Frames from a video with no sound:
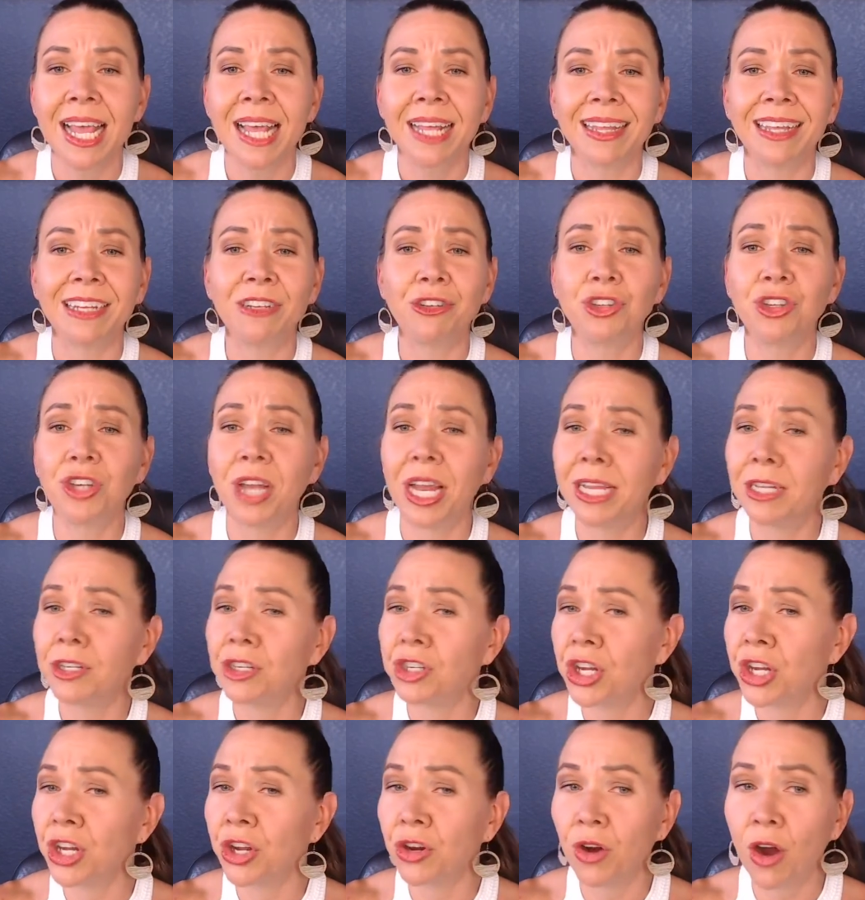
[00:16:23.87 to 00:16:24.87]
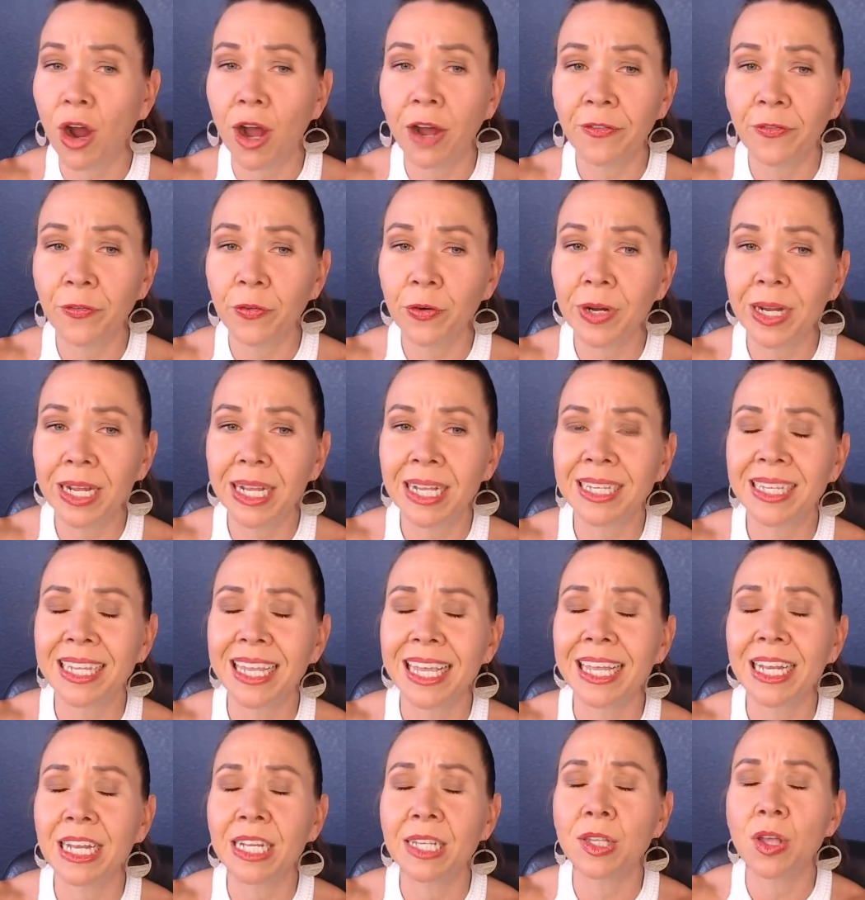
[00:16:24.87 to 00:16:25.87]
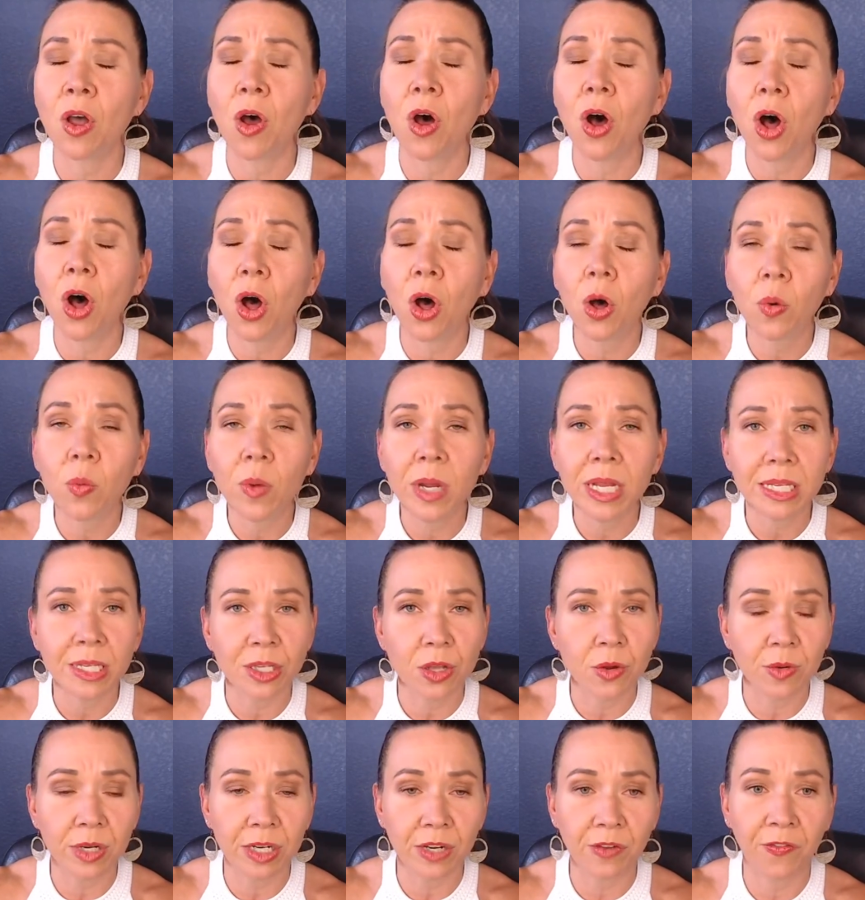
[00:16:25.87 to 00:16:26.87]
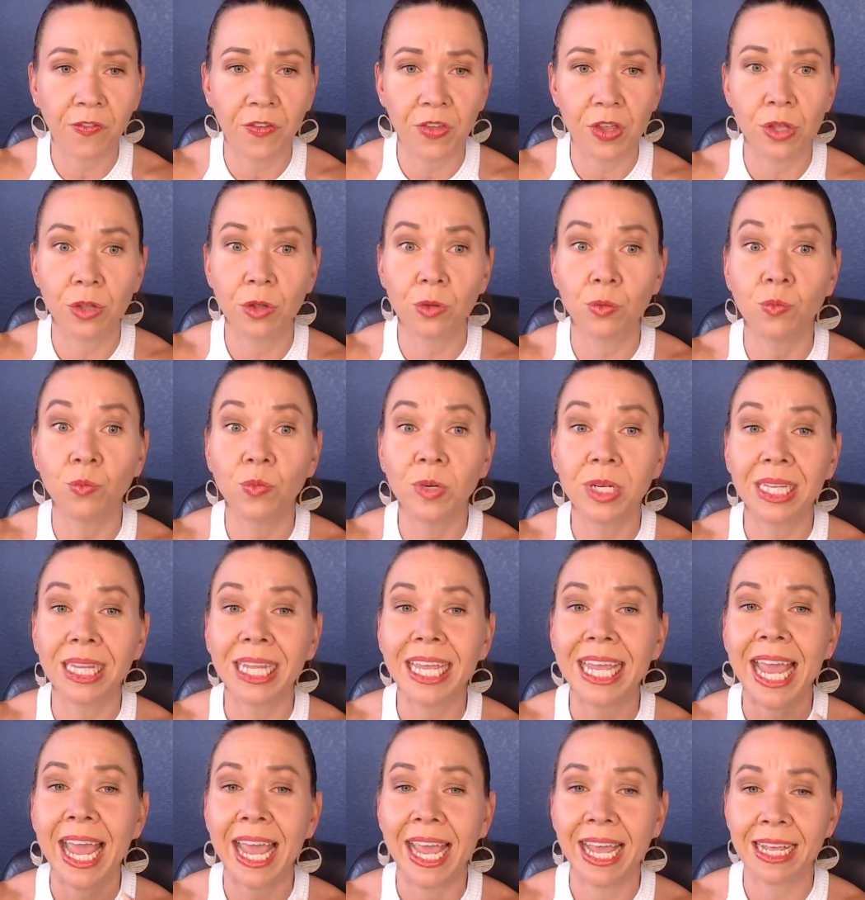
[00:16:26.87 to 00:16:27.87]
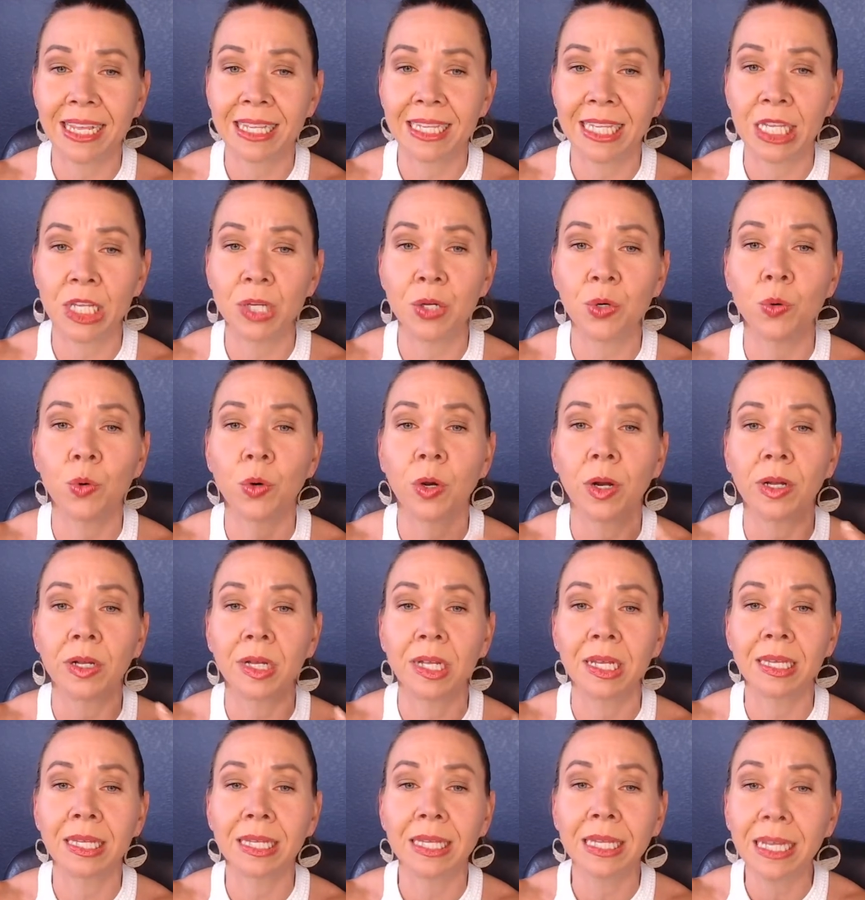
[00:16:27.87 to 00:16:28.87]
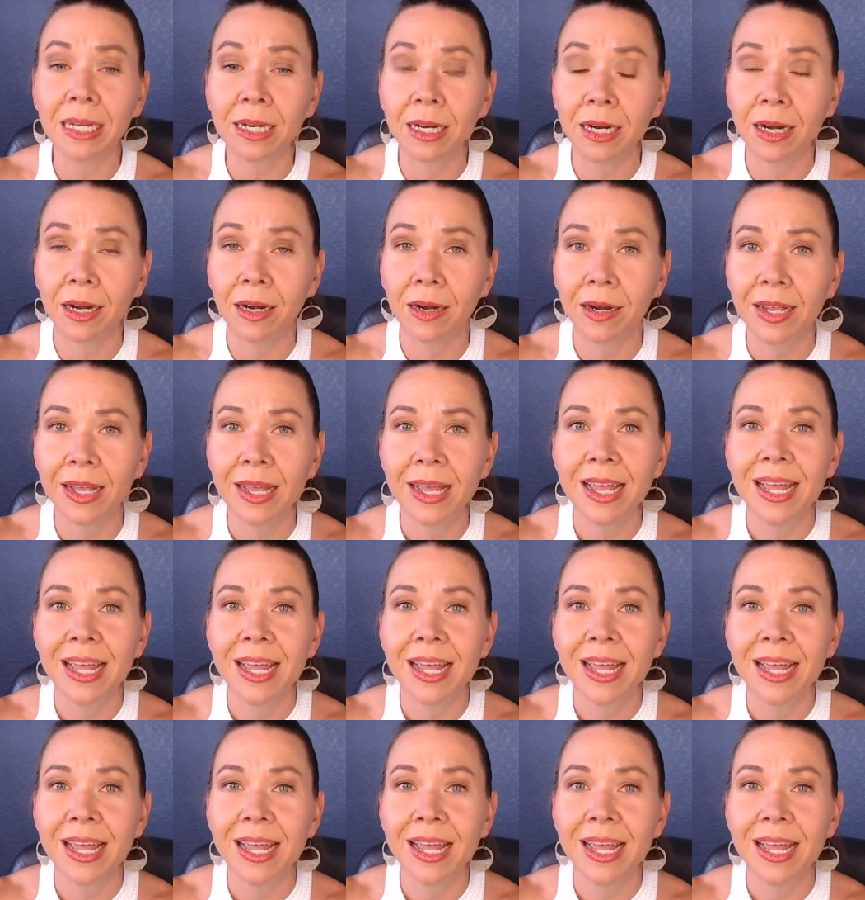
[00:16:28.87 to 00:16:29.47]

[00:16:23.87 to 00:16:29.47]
like changing your offerings, it is always going to feel really hazy or unclear